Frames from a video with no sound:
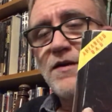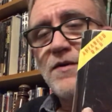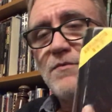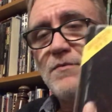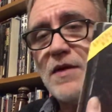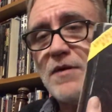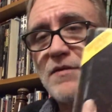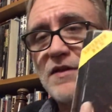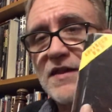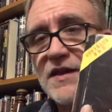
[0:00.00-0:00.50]

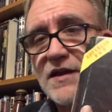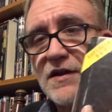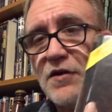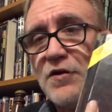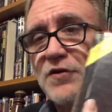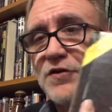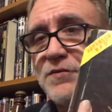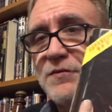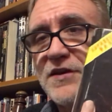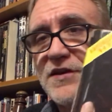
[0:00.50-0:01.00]
maybe the
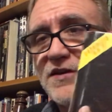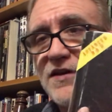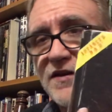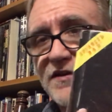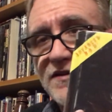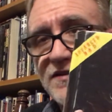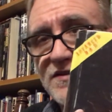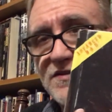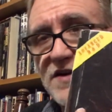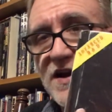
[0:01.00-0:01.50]
ultimate
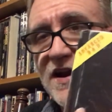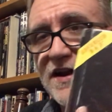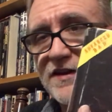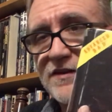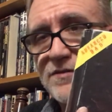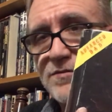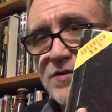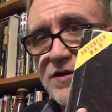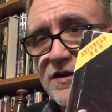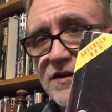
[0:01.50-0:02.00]
Dungeons and Dragons
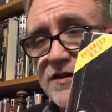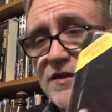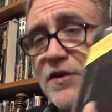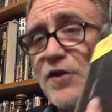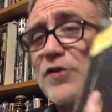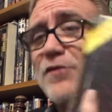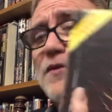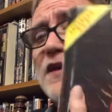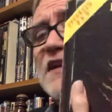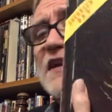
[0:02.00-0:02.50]
book, the
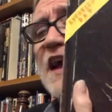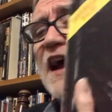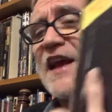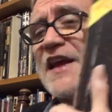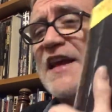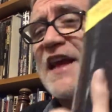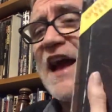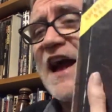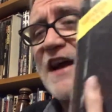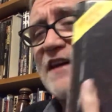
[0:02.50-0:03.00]
ultimate
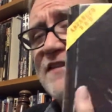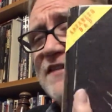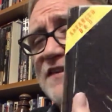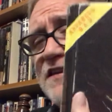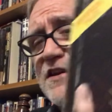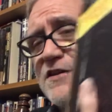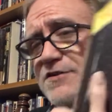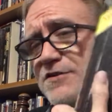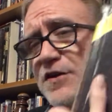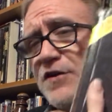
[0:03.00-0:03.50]

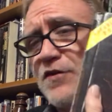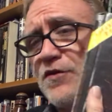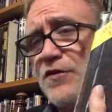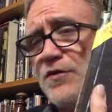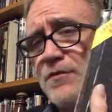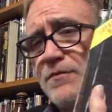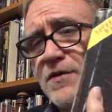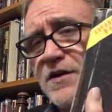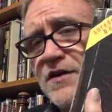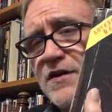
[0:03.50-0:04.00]
Gygaxian
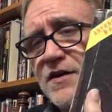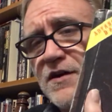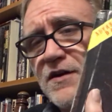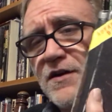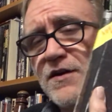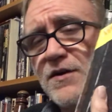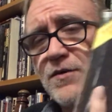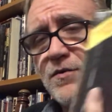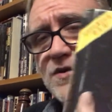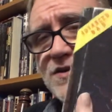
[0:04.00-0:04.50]
tome,
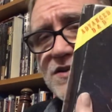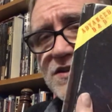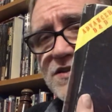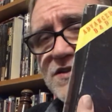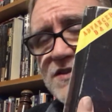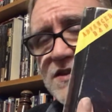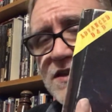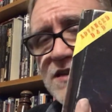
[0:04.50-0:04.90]
which is the